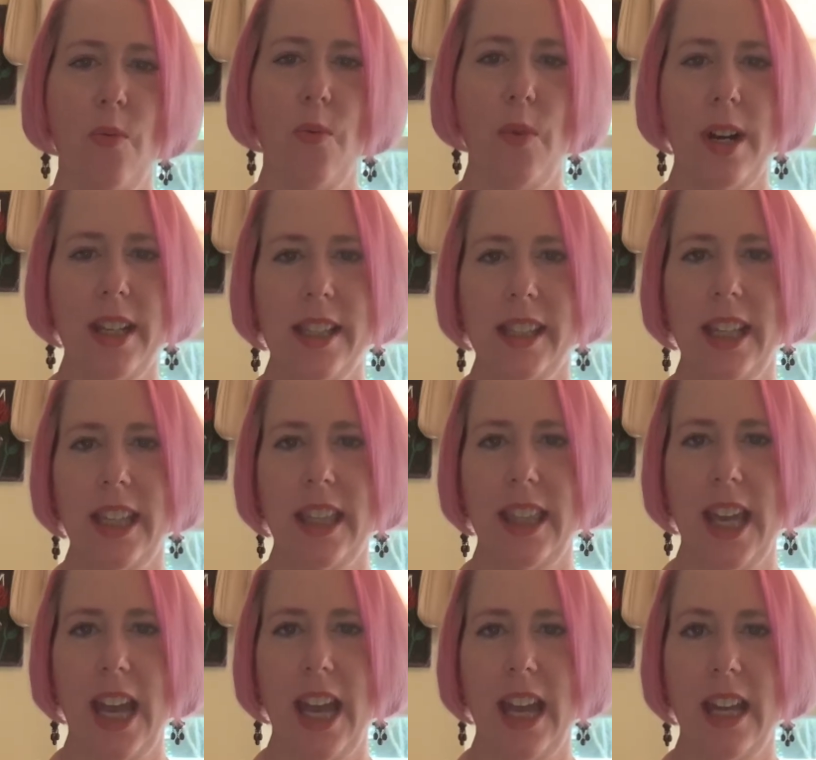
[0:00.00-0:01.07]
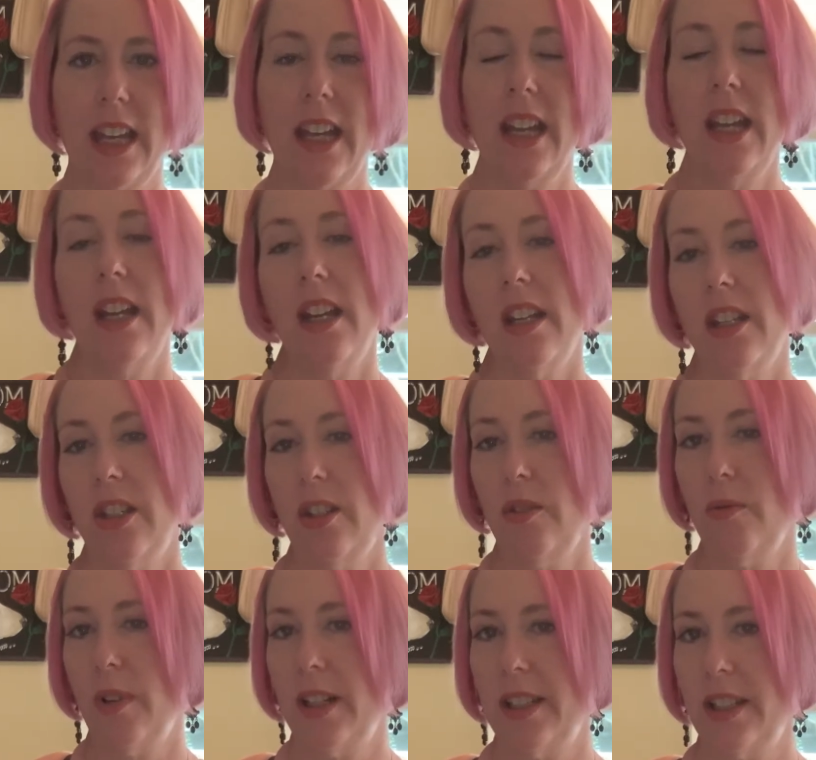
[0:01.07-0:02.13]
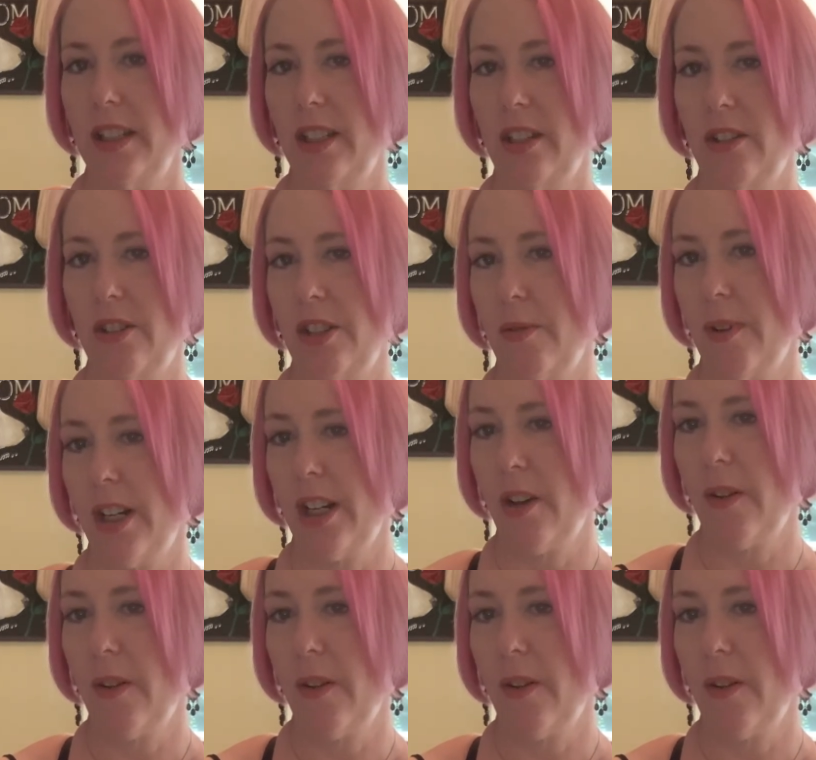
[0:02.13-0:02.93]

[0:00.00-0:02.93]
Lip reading: what is it that you want to do? Do you want to go